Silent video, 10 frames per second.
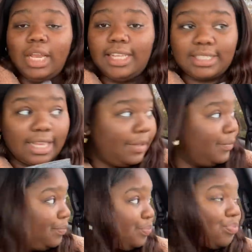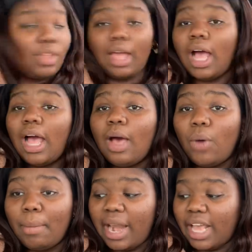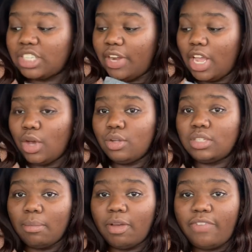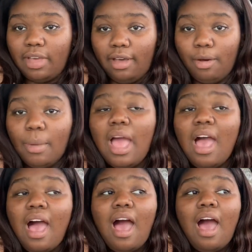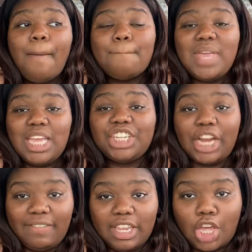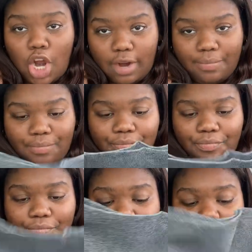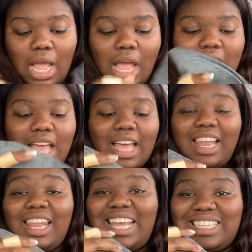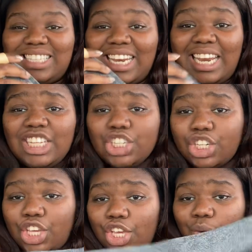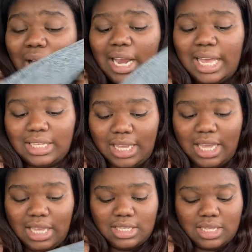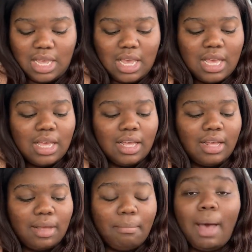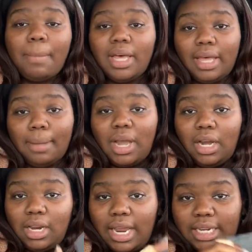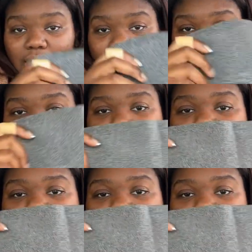Listen, one of my next videos, I'm going to film me shaving in the car. Listen, these are cute. I like these. My butt better look like this.